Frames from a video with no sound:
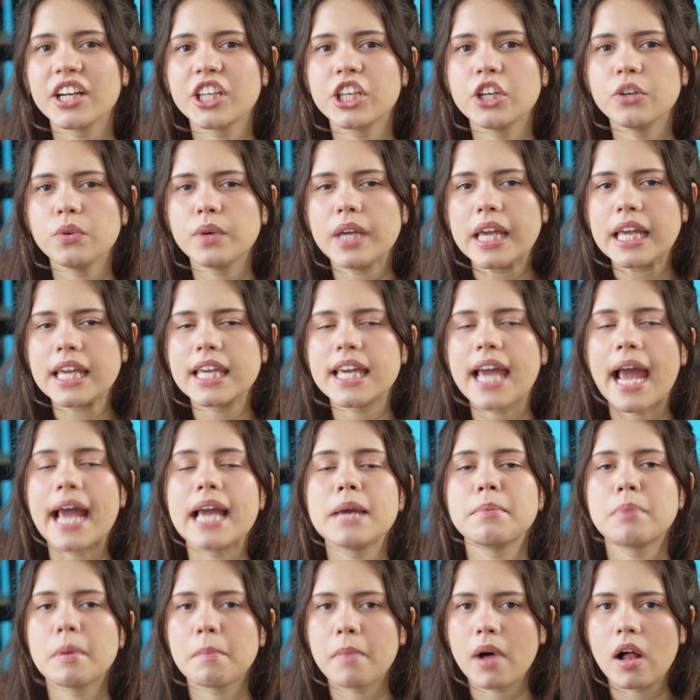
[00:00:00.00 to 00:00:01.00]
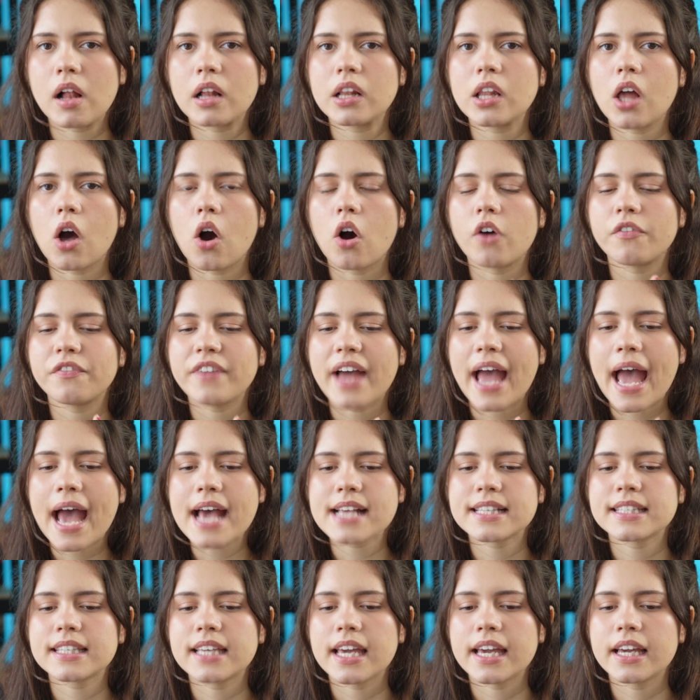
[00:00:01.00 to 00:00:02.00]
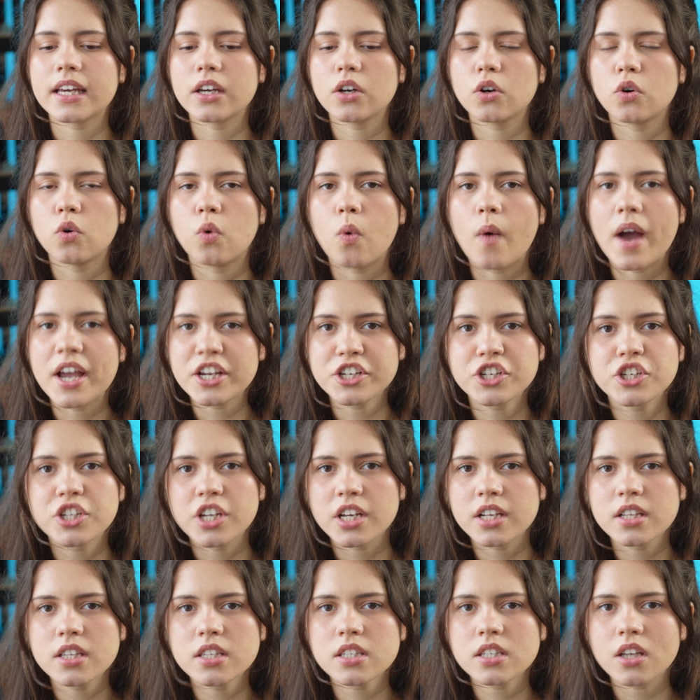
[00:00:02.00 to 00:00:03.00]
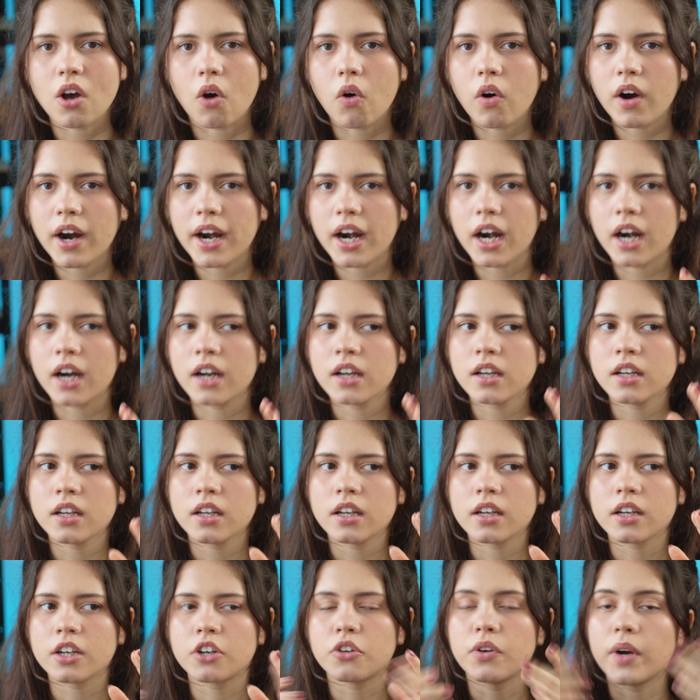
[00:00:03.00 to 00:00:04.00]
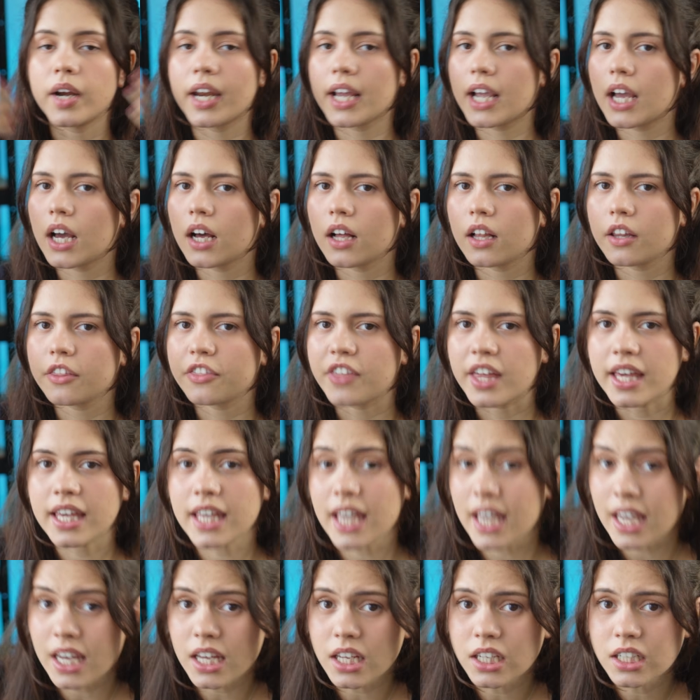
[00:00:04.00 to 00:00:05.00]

you incapable of asking questions or critical thinking?